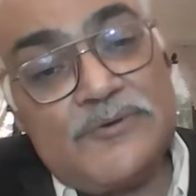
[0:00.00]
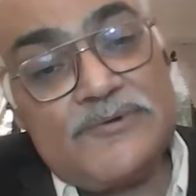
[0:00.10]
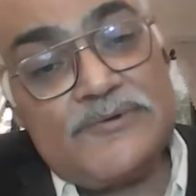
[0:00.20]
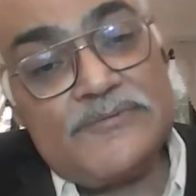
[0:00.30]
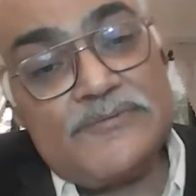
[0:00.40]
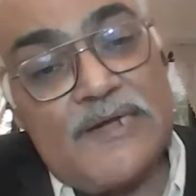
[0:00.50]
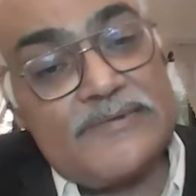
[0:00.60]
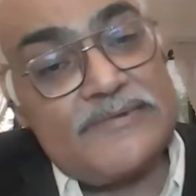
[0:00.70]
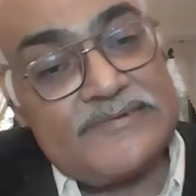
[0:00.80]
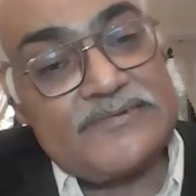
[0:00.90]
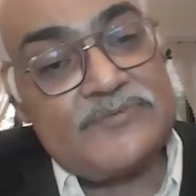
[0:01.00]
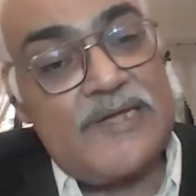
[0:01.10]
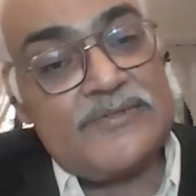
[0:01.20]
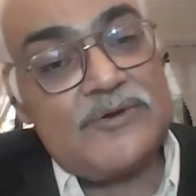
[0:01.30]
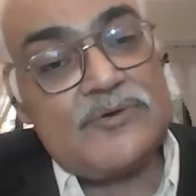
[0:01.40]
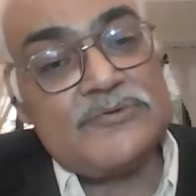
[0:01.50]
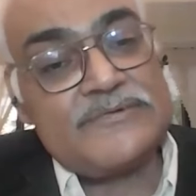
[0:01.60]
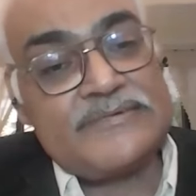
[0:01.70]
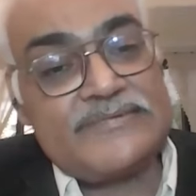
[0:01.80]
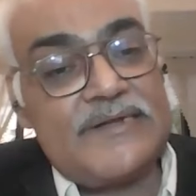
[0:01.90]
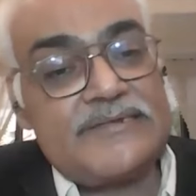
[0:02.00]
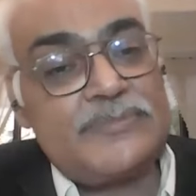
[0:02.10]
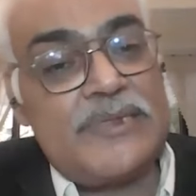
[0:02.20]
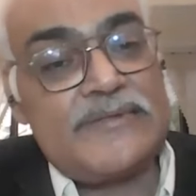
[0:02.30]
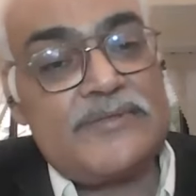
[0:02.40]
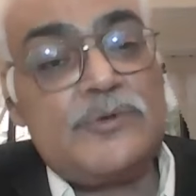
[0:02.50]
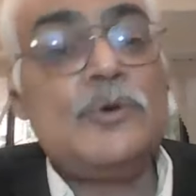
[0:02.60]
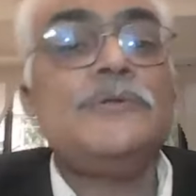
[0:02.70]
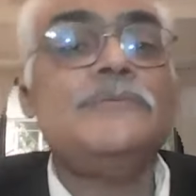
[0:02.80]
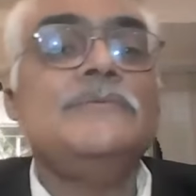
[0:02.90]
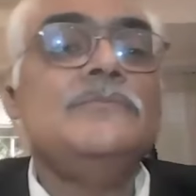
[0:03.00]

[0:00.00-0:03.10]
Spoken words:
to do it. And this is where the coaching starts playing the role.